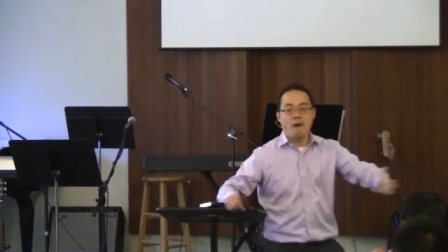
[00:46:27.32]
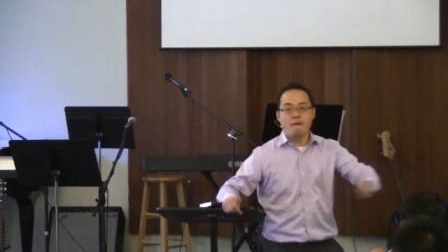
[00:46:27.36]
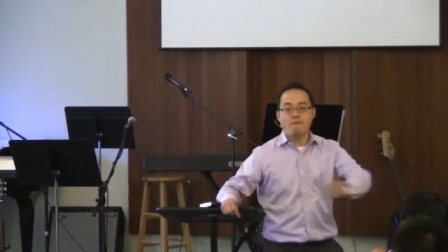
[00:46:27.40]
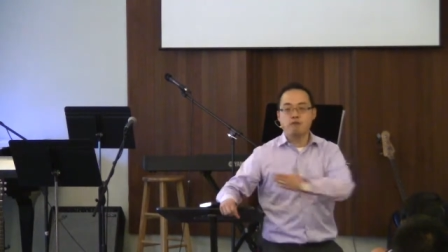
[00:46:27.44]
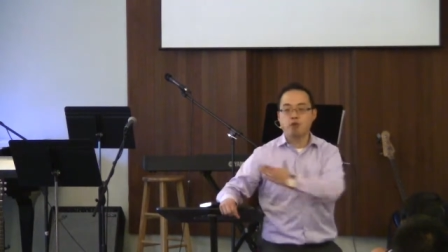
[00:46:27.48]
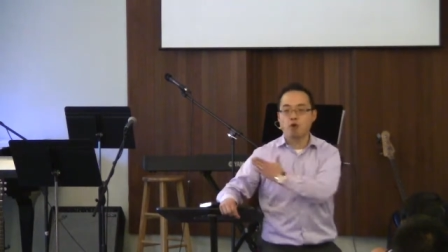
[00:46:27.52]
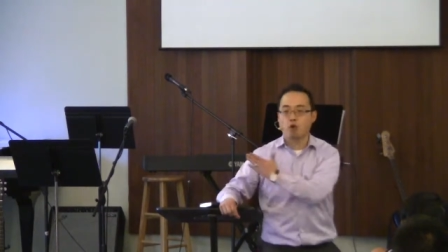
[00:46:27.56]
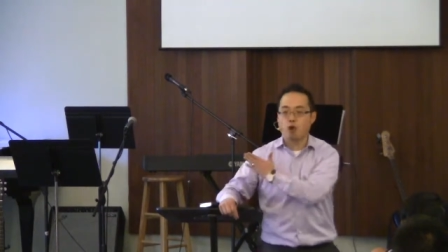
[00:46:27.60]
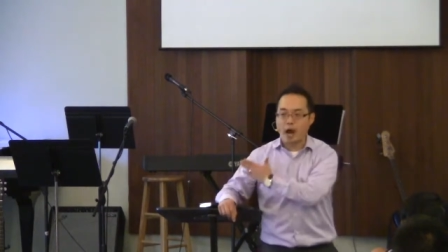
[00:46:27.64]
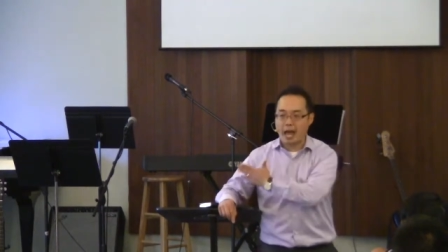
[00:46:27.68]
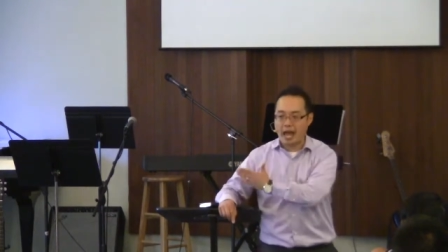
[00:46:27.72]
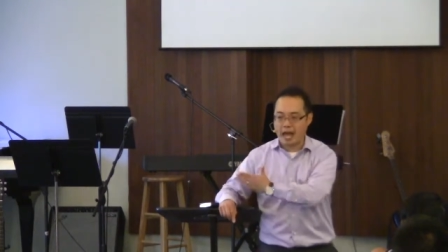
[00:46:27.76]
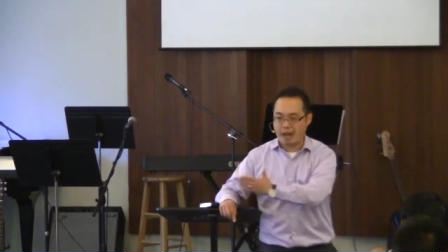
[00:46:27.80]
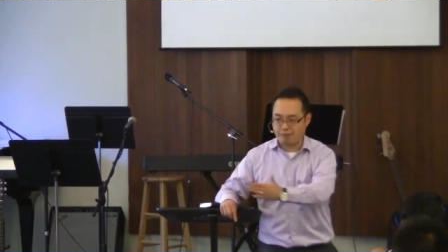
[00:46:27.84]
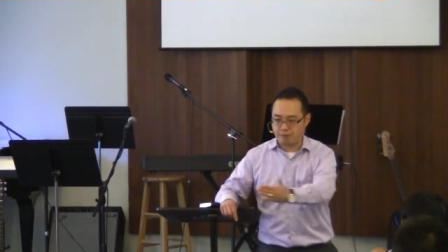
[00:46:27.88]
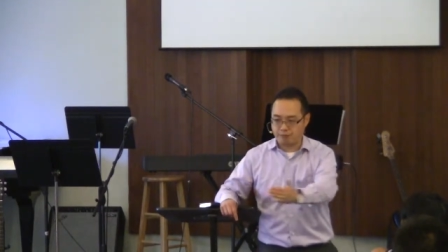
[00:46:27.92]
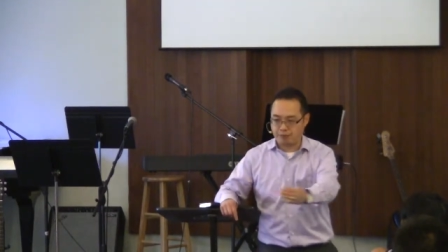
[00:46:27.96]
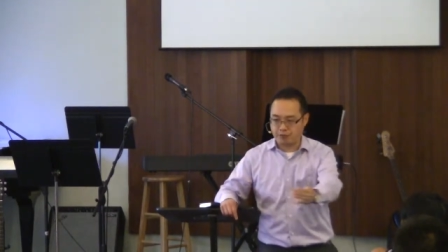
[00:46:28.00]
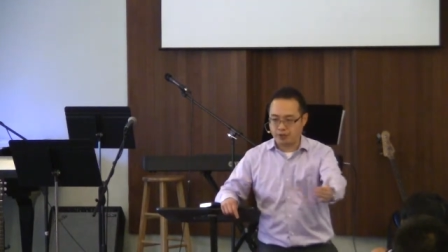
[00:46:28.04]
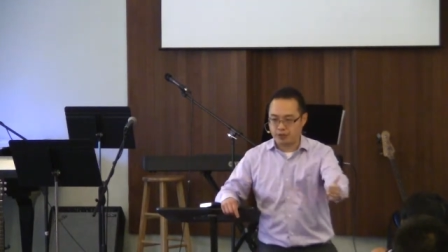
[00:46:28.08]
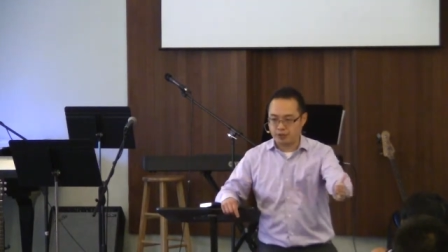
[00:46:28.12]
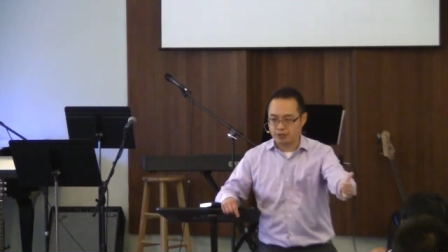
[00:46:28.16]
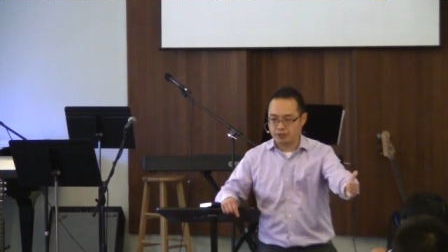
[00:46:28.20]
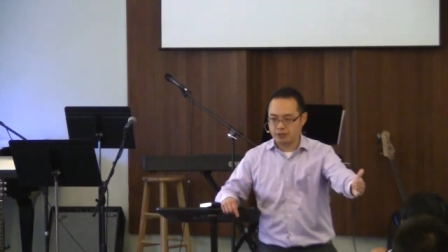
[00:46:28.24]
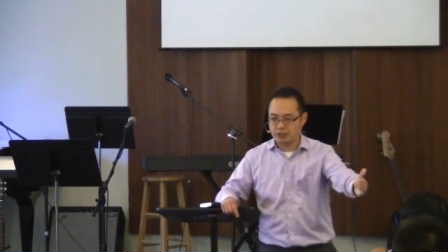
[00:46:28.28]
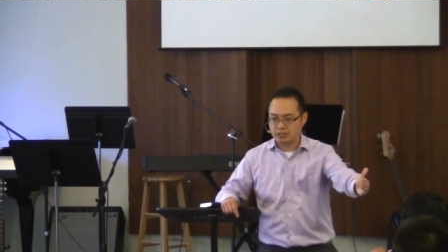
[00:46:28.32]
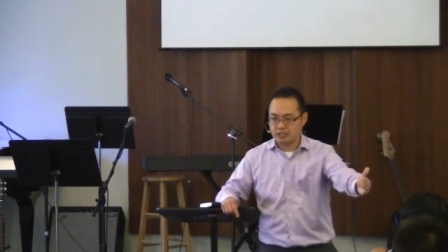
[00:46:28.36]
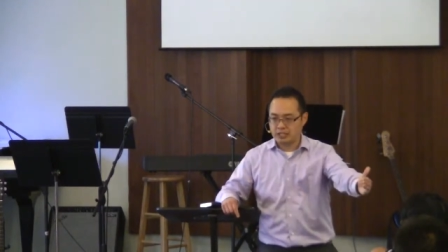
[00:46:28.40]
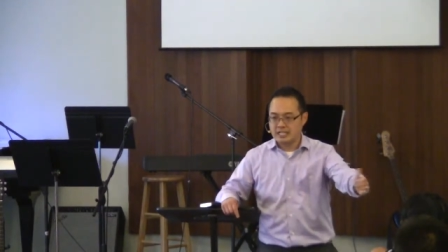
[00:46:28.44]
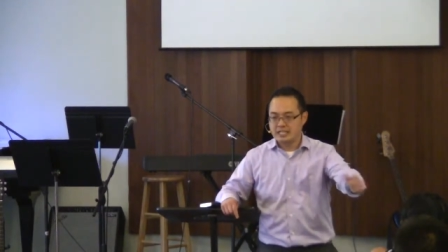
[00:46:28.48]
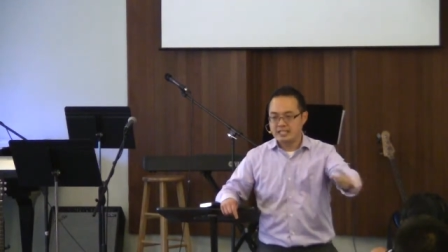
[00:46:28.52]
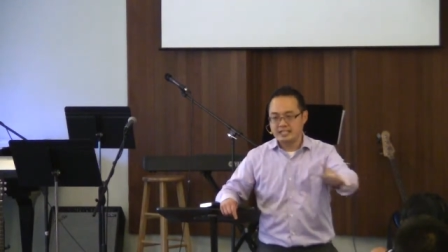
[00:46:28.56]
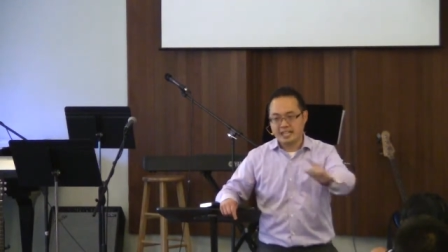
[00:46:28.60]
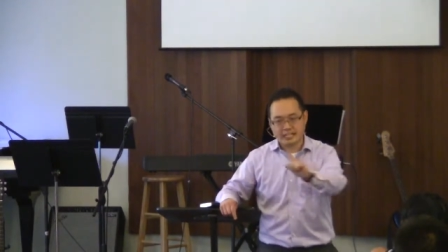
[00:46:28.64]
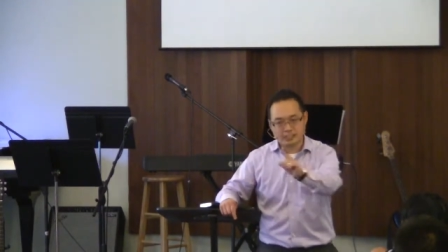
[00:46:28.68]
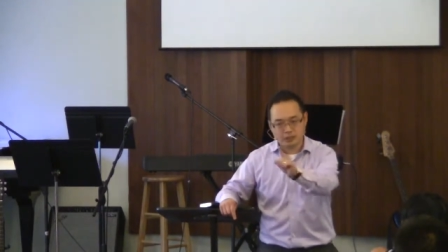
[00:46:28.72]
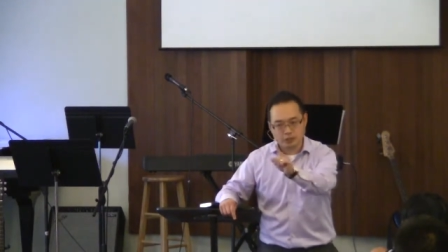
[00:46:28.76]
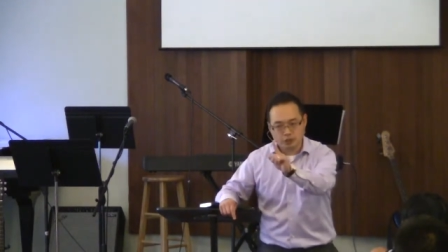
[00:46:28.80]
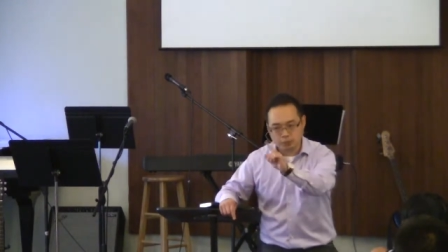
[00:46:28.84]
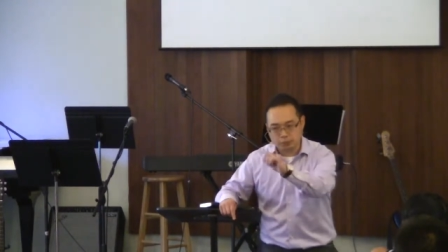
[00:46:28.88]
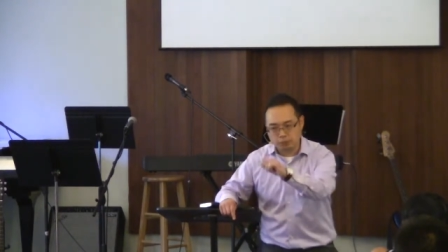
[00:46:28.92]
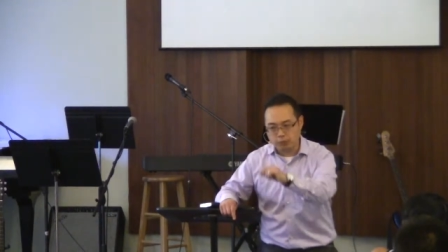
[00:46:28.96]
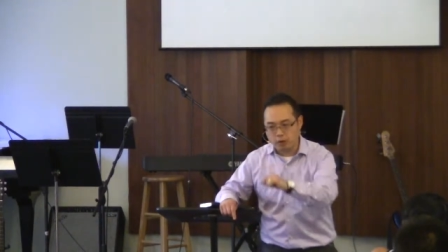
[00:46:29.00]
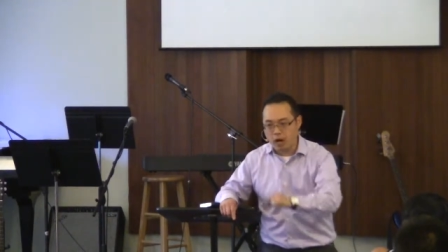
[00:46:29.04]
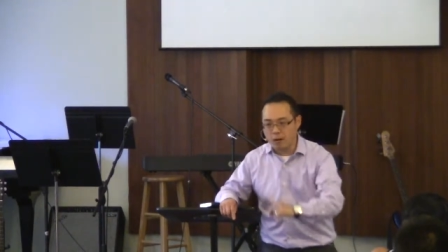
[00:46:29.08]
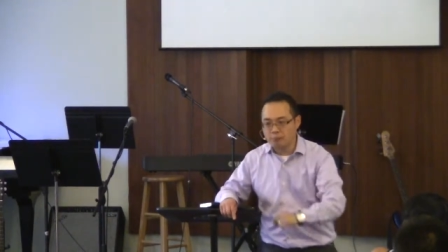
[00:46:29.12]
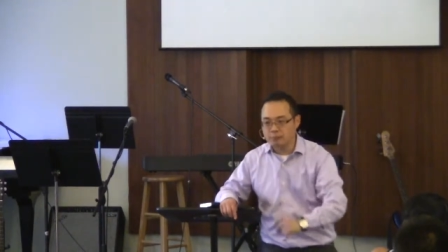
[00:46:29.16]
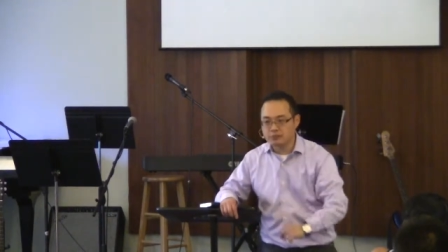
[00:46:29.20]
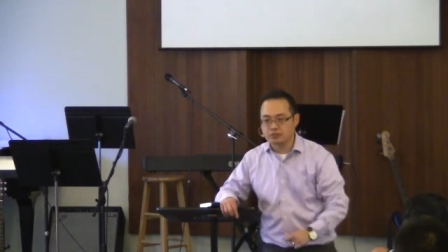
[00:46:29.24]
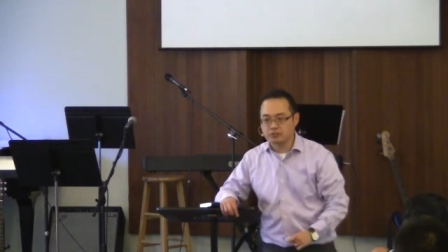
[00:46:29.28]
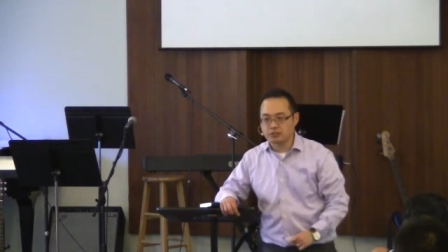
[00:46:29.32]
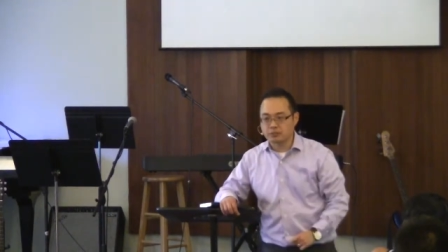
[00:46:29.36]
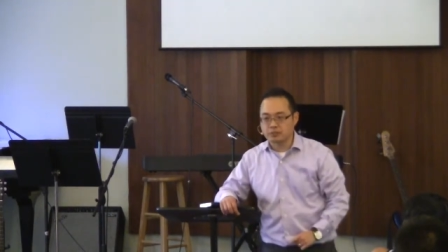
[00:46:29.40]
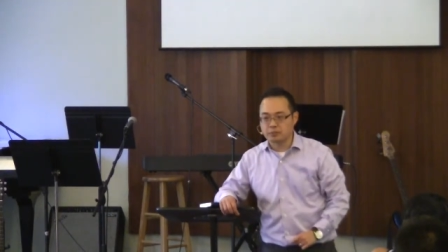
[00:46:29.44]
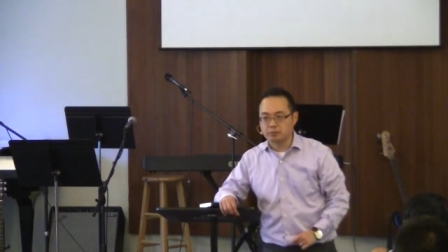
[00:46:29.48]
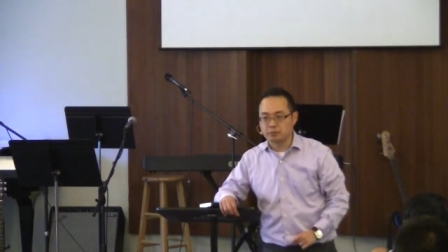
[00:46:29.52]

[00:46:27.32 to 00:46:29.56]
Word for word: forever. That is the promise of